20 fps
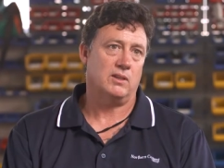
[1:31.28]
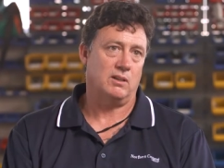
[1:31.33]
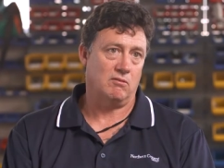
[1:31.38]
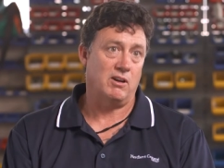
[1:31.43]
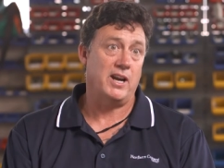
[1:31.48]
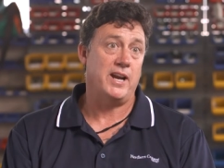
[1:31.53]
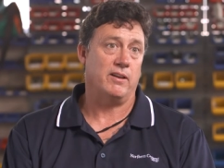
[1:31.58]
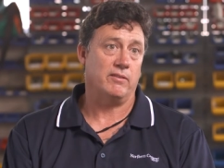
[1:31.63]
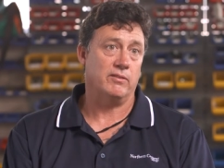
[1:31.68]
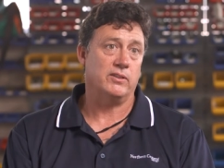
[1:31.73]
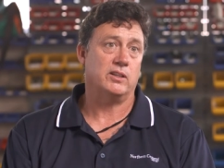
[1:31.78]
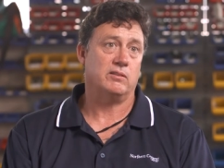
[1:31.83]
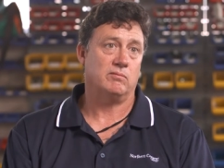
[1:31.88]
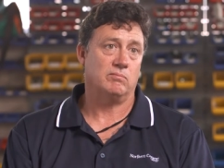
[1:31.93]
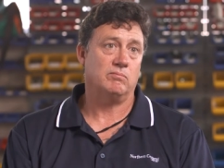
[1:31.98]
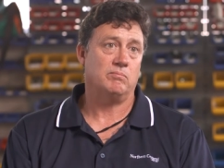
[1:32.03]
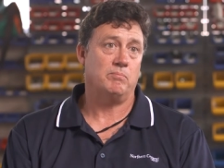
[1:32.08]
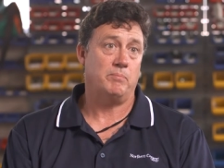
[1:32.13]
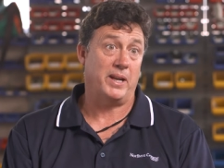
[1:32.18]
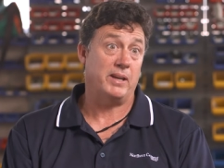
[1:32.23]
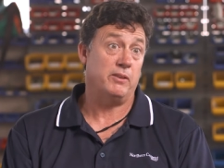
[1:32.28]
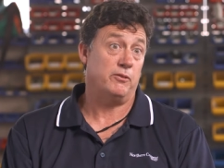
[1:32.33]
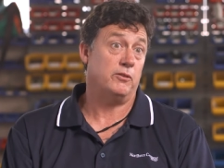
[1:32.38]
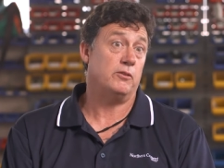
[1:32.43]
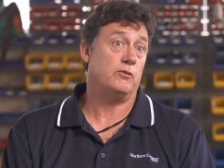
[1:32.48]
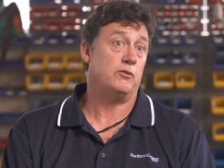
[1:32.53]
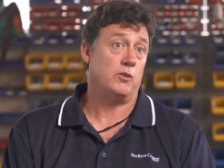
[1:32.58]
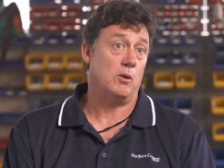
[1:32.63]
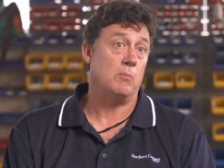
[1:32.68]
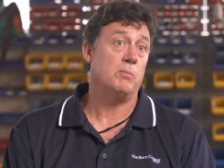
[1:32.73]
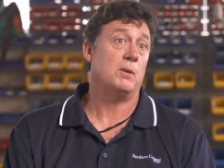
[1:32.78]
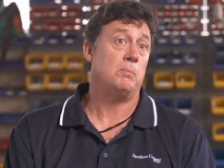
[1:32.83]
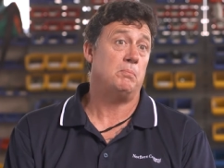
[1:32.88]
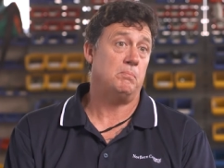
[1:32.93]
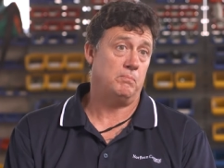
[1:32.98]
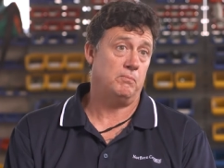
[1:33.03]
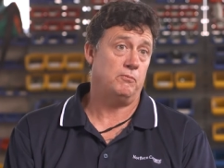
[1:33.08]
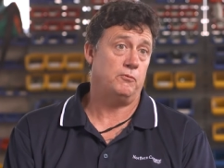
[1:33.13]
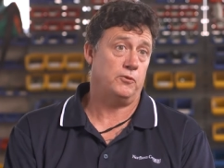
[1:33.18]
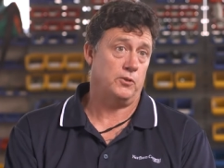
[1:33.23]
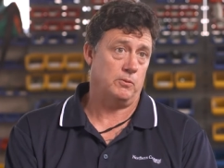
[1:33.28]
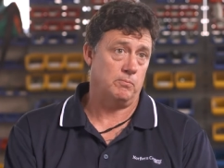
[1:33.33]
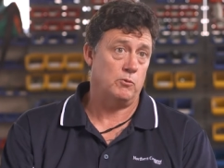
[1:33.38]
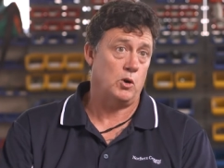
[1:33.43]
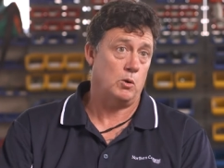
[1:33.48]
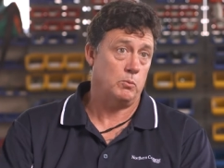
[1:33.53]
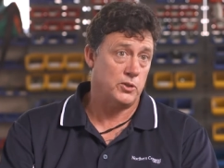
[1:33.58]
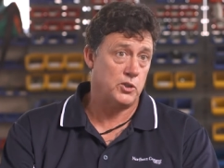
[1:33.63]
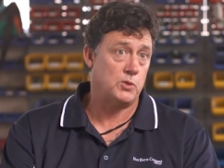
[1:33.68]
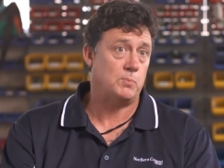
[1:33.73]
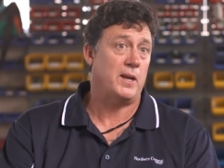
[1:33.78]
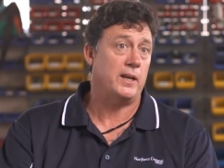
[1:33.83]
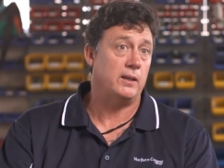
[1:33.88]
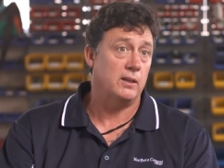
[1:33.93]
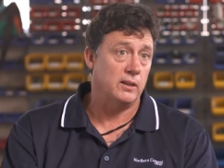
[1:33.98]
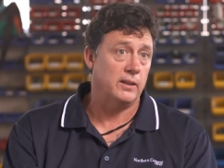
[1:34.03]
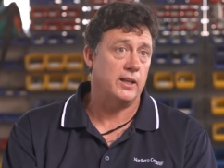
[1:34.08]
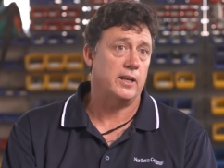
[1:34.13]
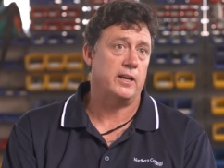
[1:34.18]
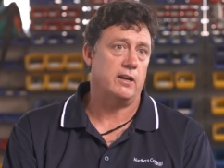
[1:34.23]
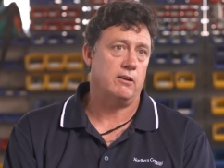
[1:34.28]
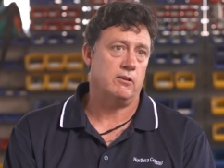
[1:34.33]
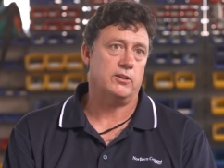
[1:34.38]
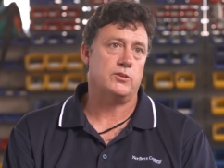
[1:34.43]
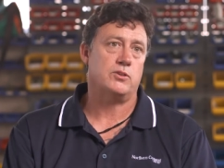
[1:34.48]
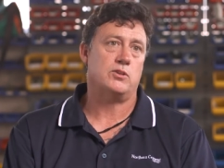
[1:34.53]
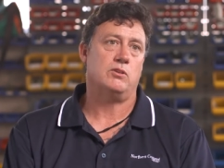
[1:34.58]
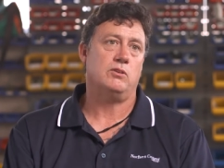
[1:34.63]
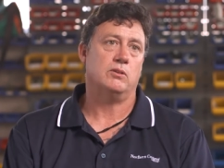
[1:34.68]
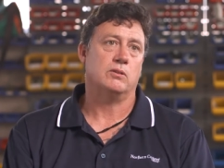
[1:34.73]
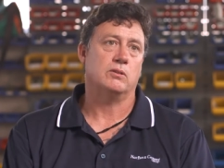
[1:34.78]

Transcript: around that benefit from the from what we spend in the area too.